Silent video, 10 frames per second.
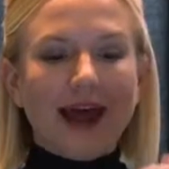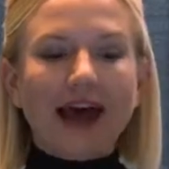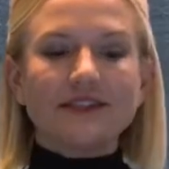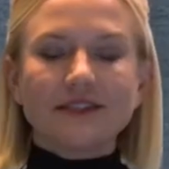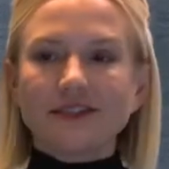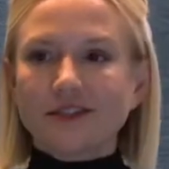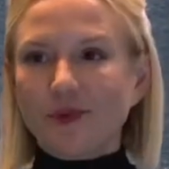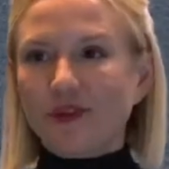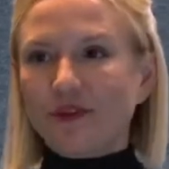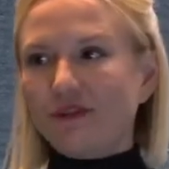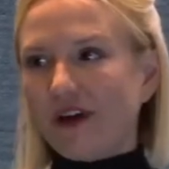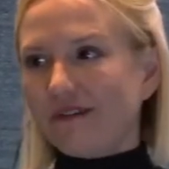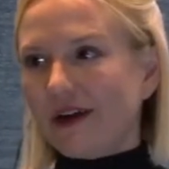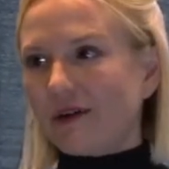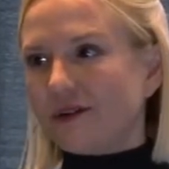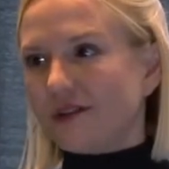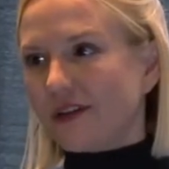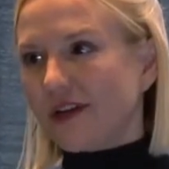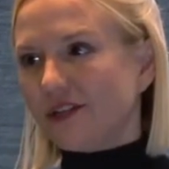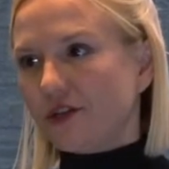hasn't just been the five hours that
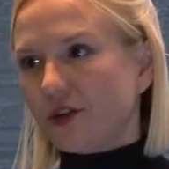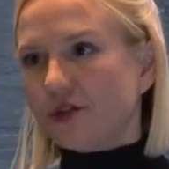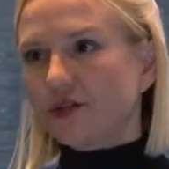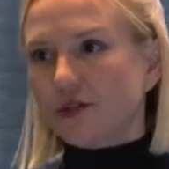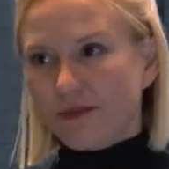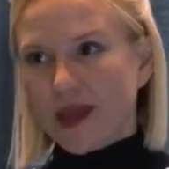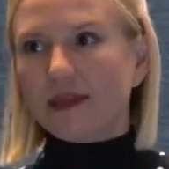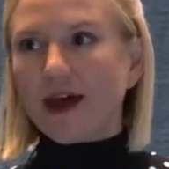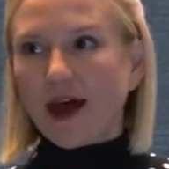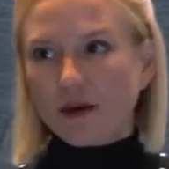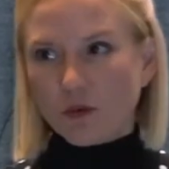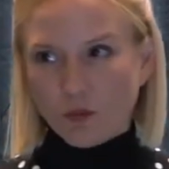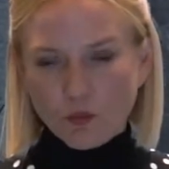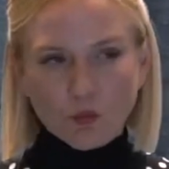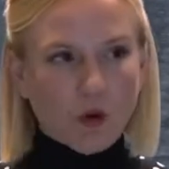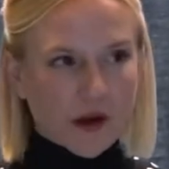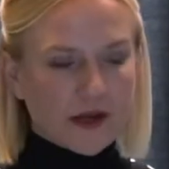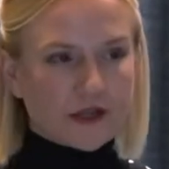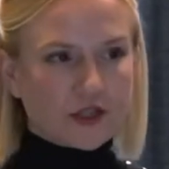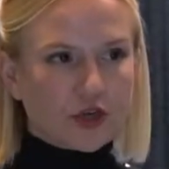I took to make that one
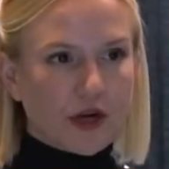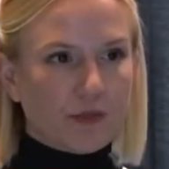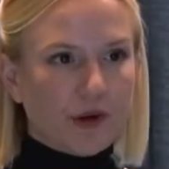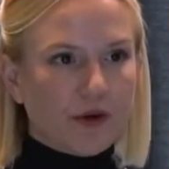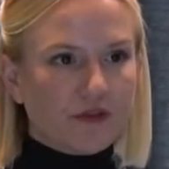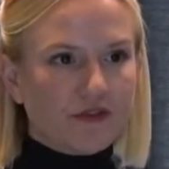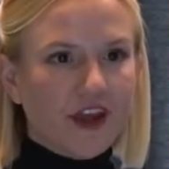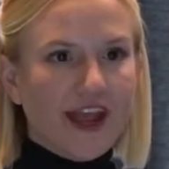Instagram post.